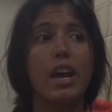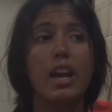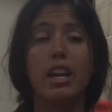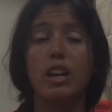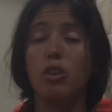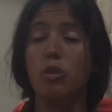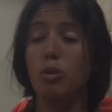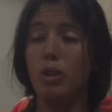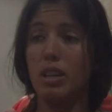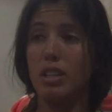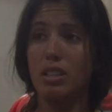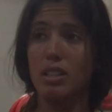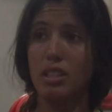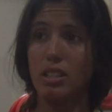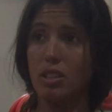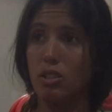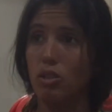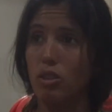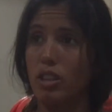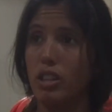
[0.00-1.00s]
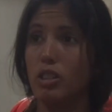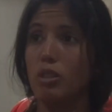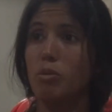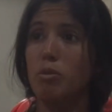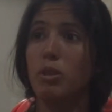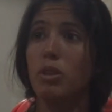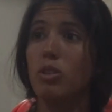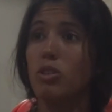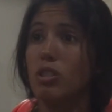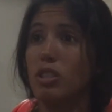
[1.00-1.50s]
It creates this connection
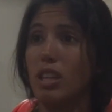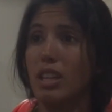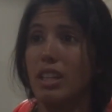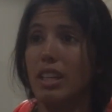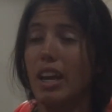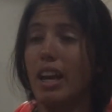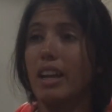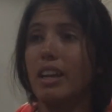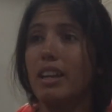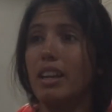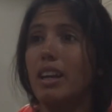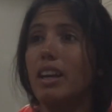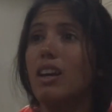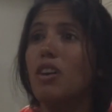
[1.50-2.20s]
because that that